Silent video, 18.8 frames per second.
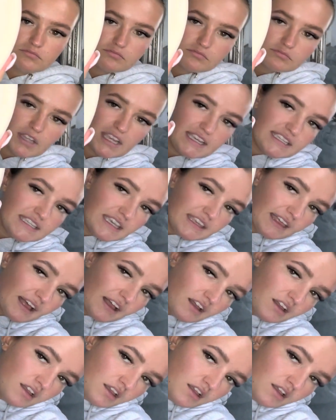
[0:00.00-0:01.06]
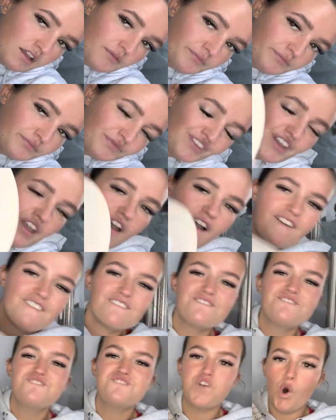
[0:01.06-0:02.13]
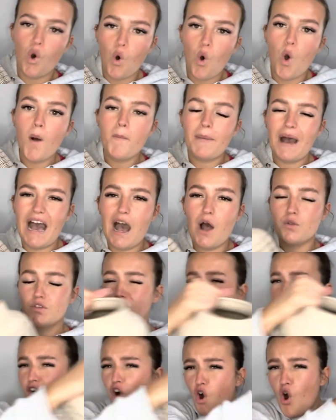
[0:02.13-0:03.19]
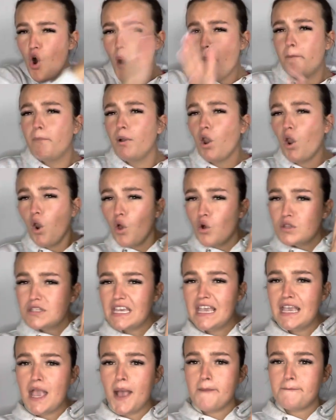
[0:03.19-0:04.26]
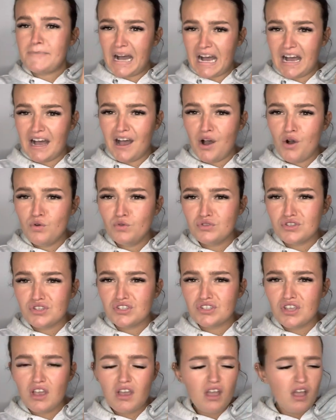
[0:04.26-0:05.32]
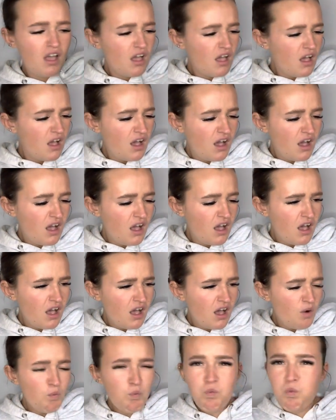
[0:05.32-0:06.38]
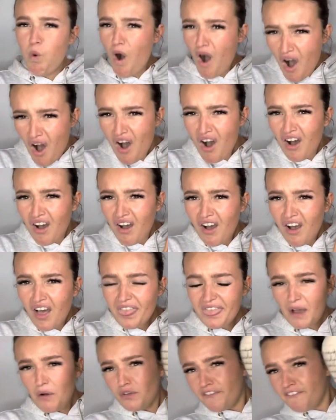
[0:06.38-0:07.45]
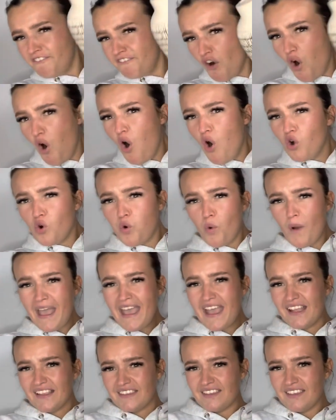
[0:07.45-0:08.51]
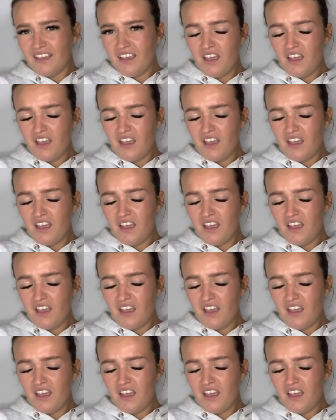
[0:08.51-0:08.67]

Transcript: Can you see that? £4. Four bloody pounds. What? That was £4.